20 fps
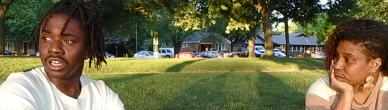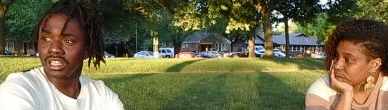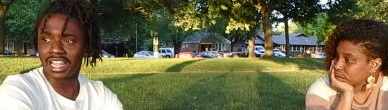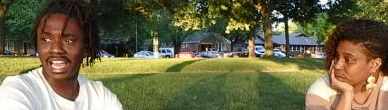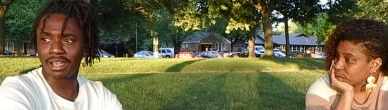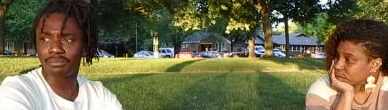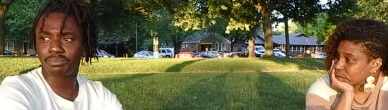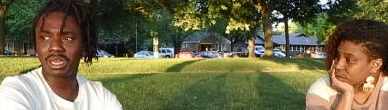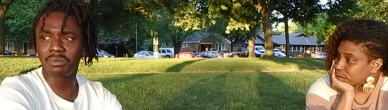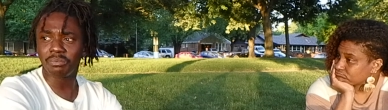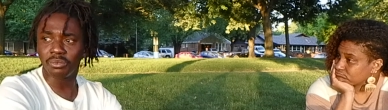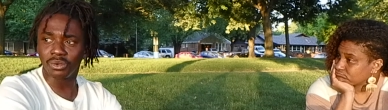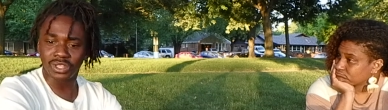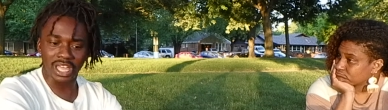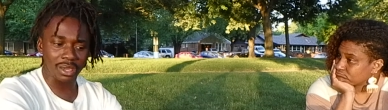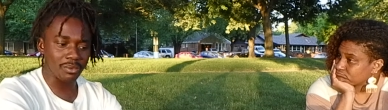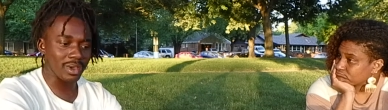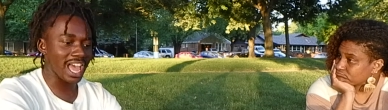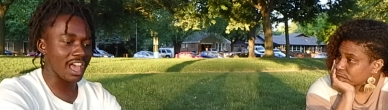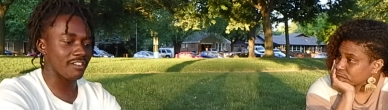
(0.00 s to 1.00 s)
Speaker 1: like people
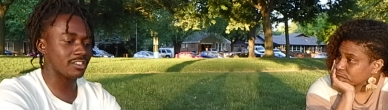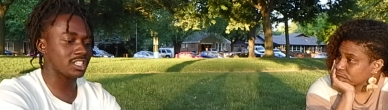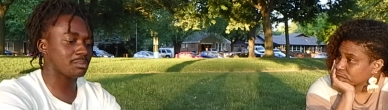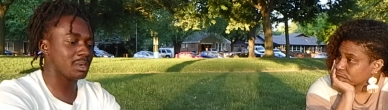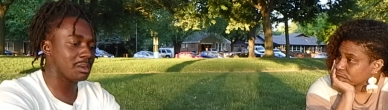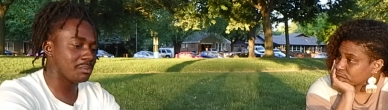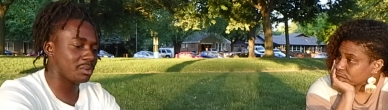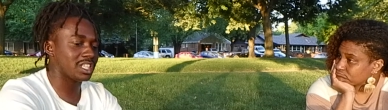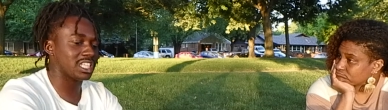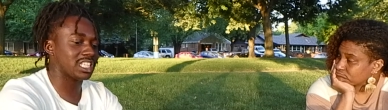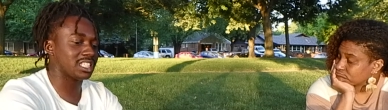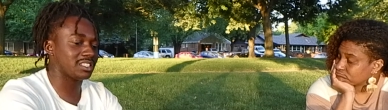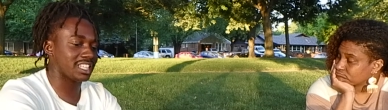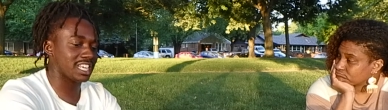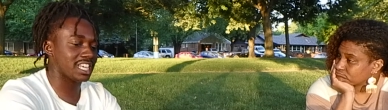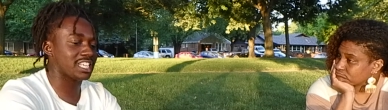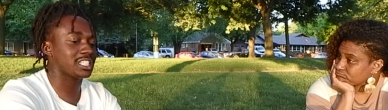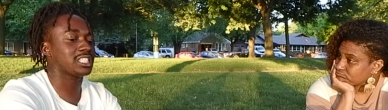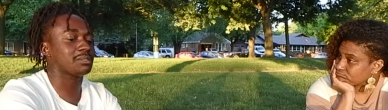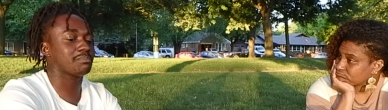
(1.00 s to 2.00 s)
they would have people that
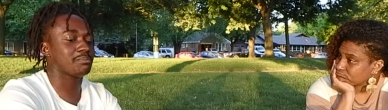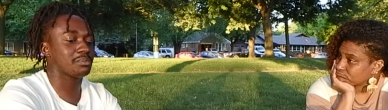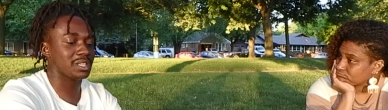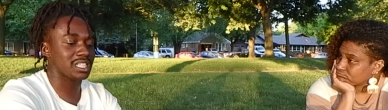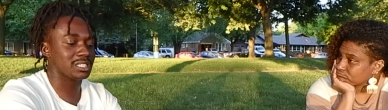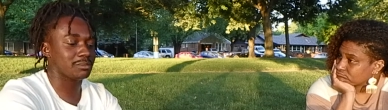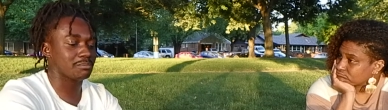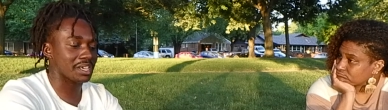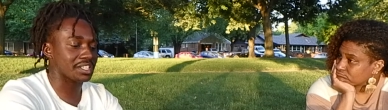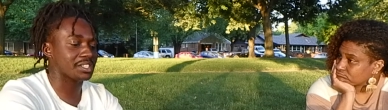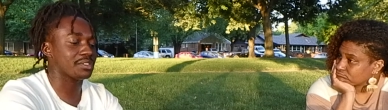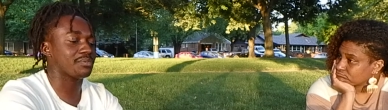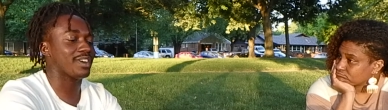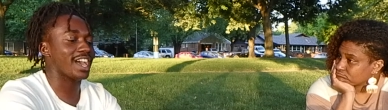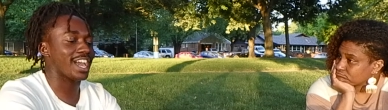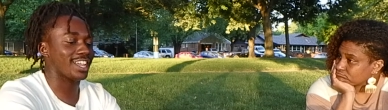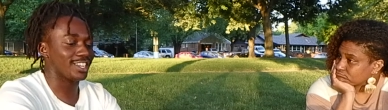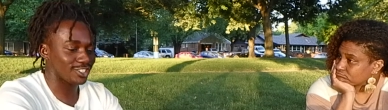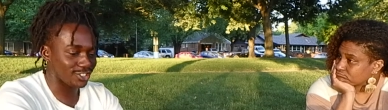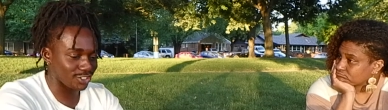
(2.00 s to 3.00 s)
that's
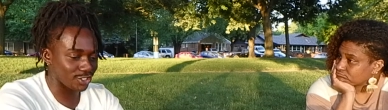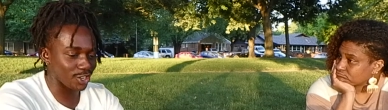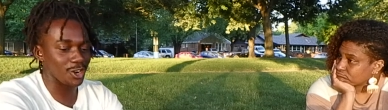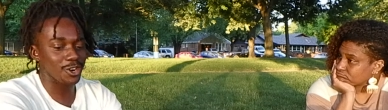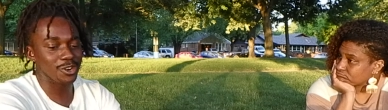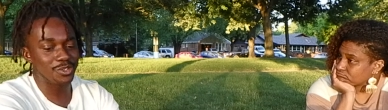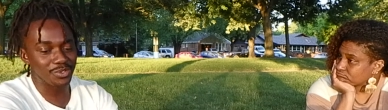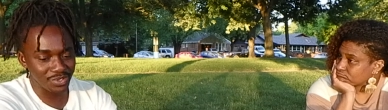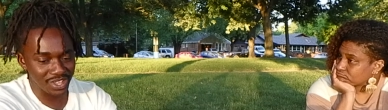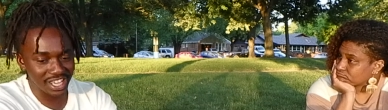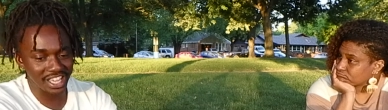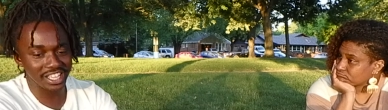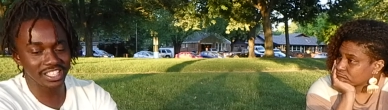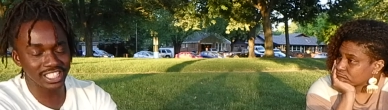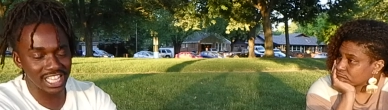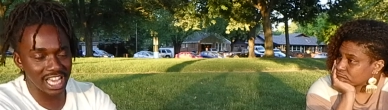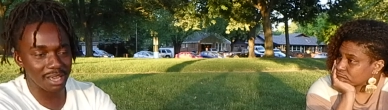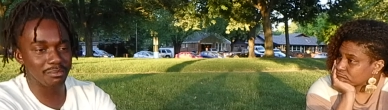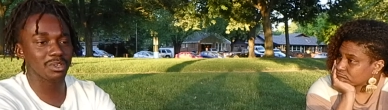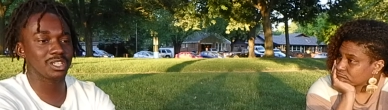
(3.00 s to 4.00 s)
specified in certain things
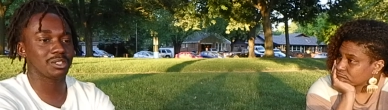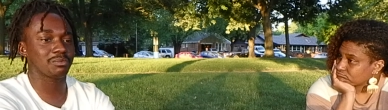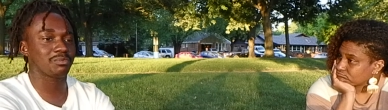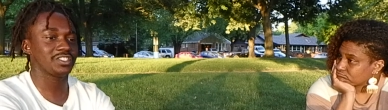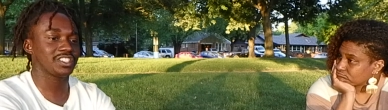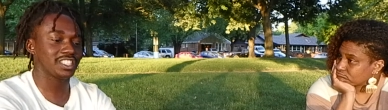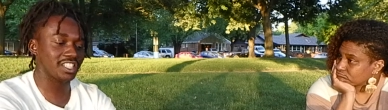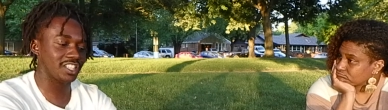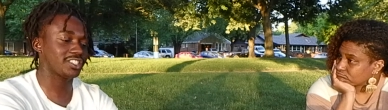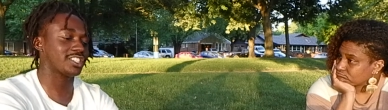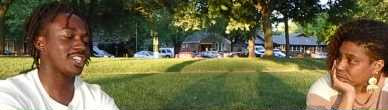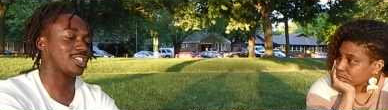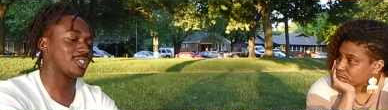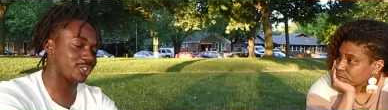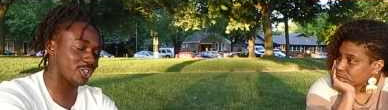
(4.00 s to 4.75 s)
come and facilitate